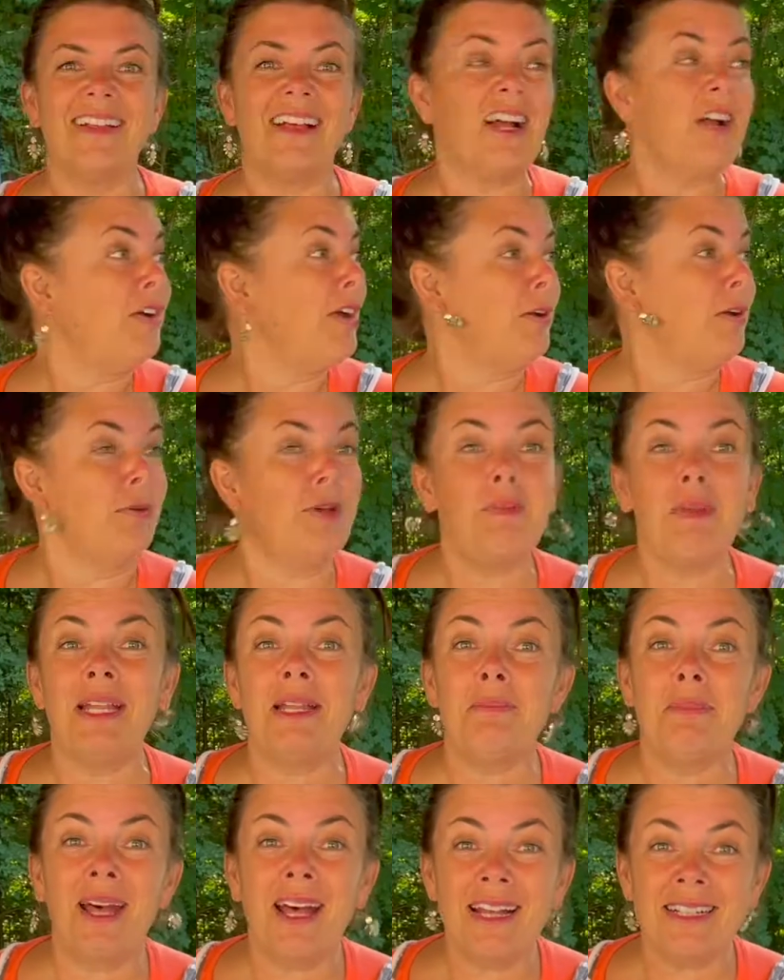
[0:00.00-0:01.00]
All right, we made it
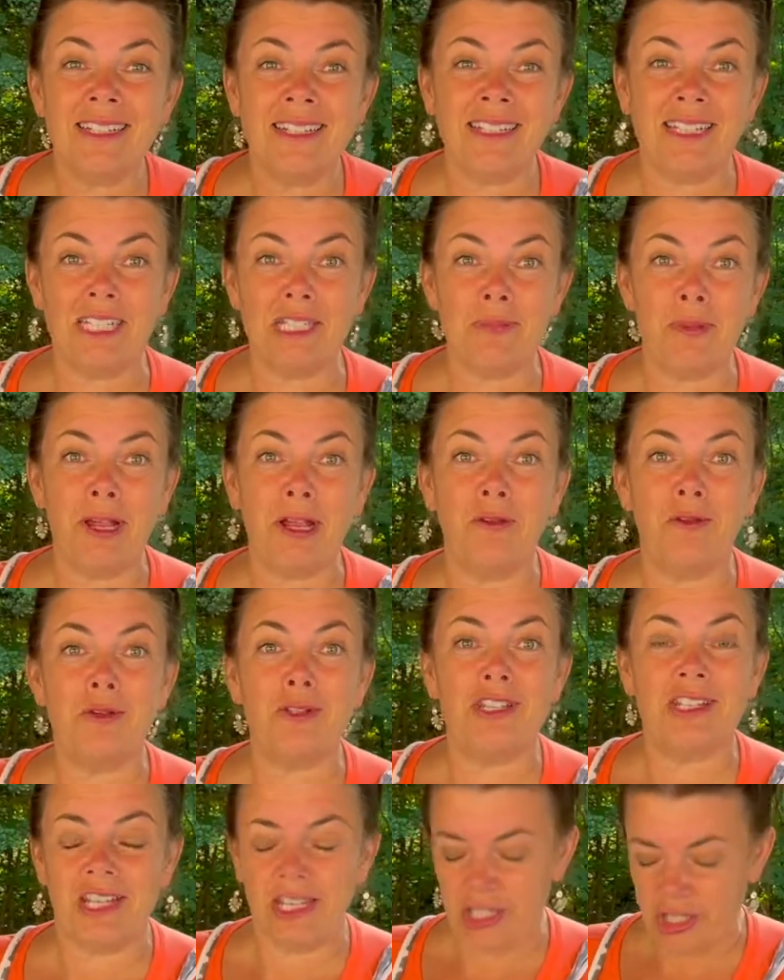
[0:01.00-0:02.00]
back to the Inspiring Roots
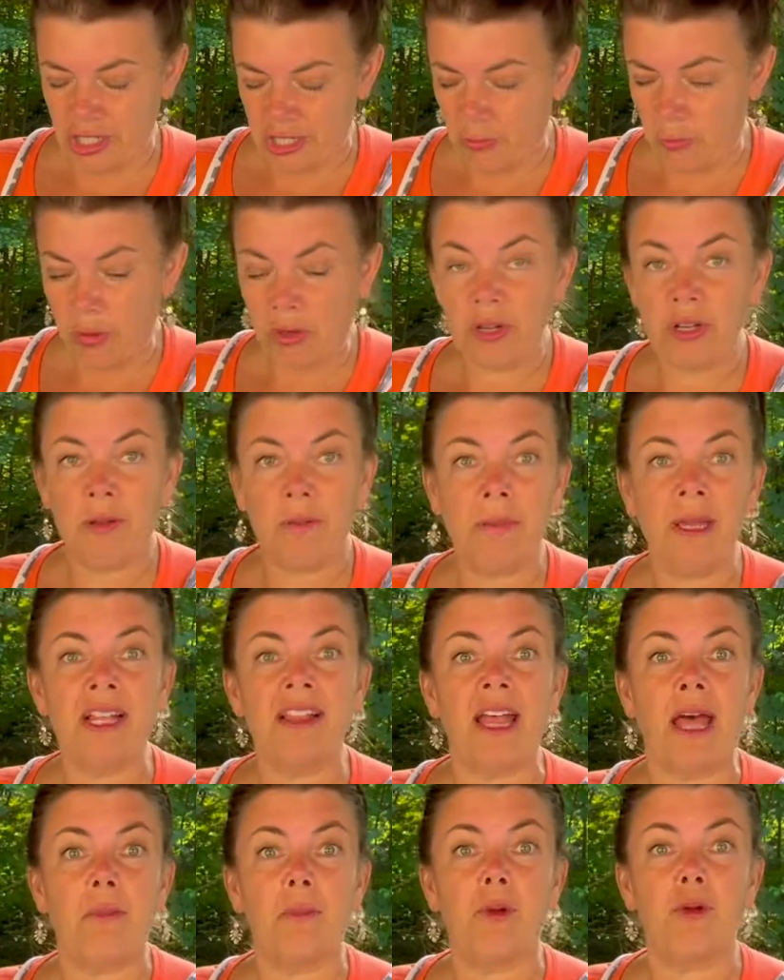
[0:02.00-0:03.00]
kitchen, and we're gonna make
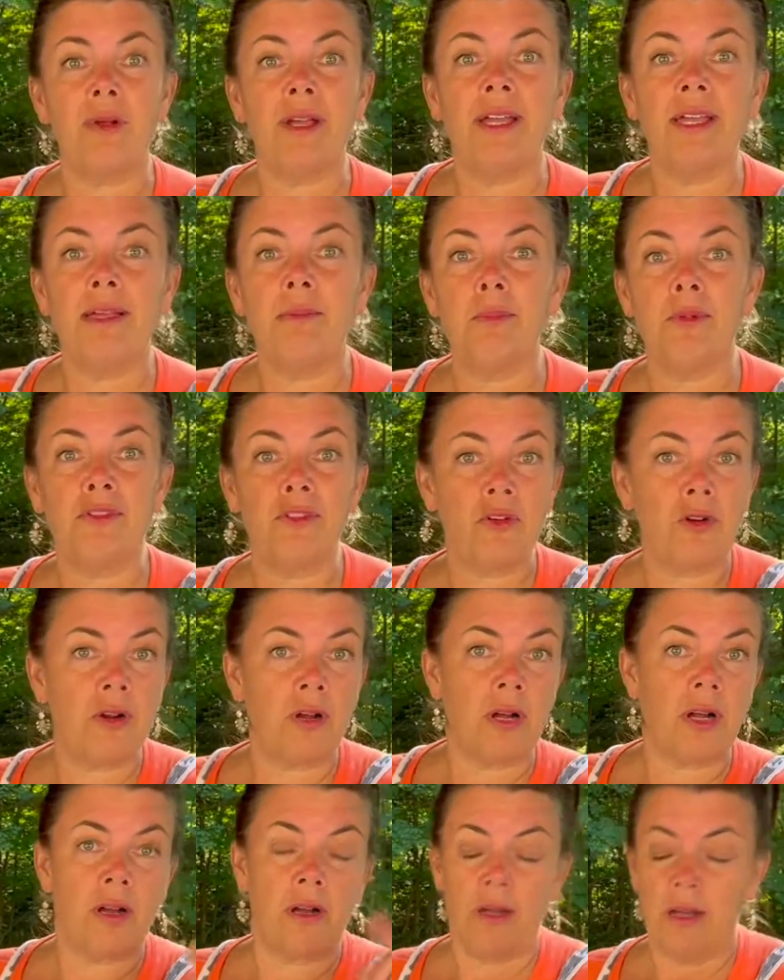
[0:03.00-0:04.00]
that meringue before
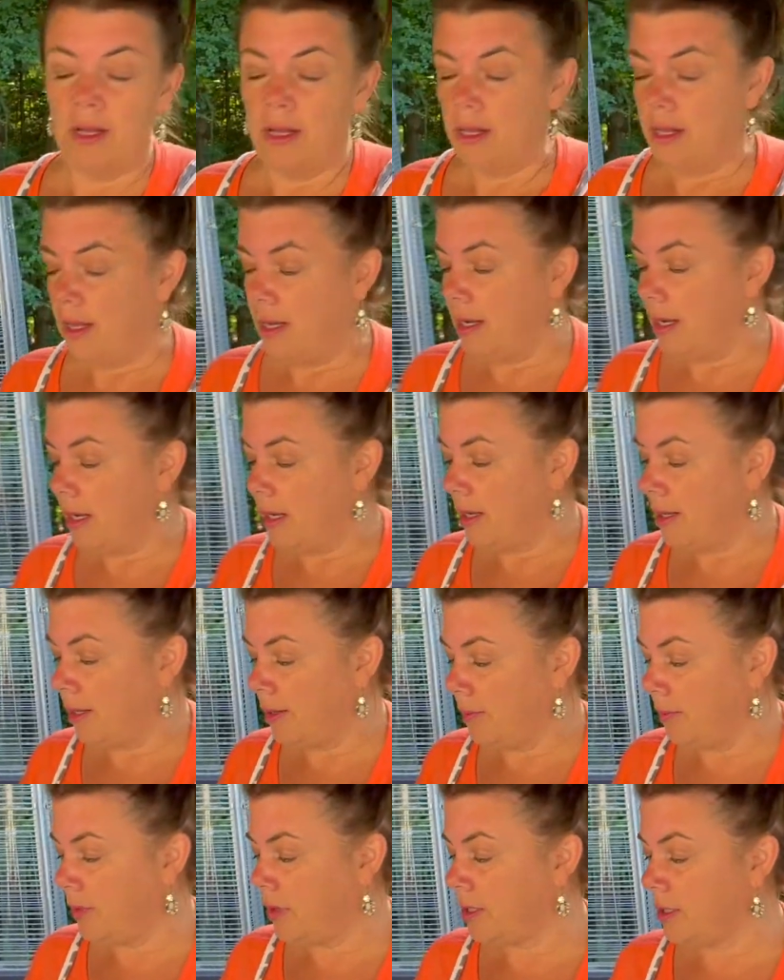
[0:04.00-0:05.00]
our
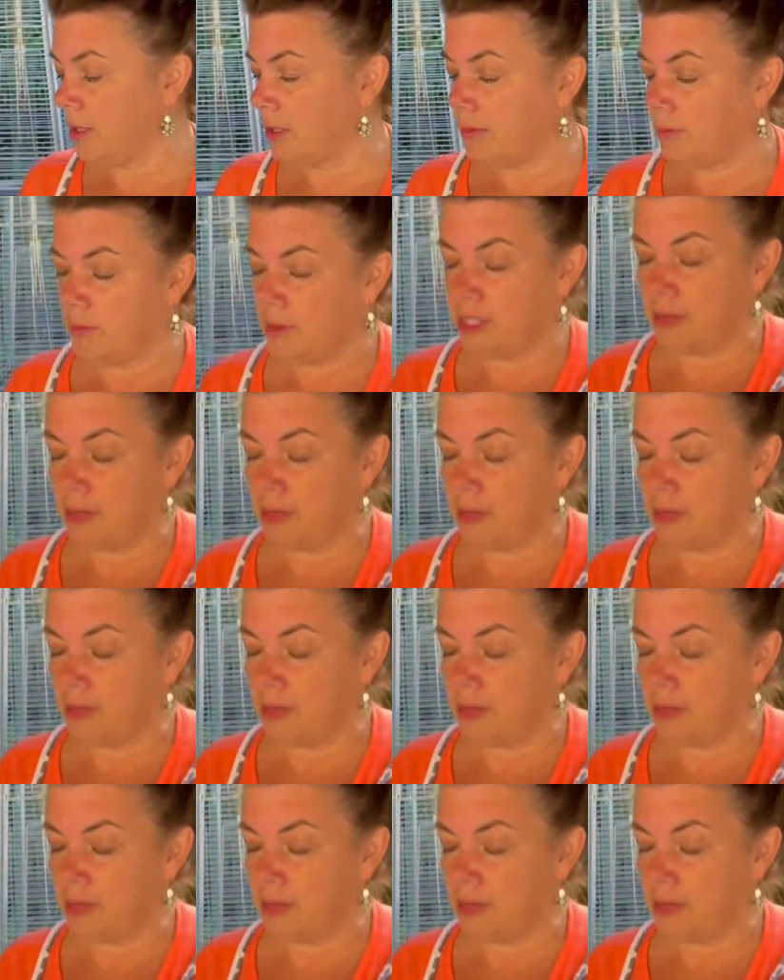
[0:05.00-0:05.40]
the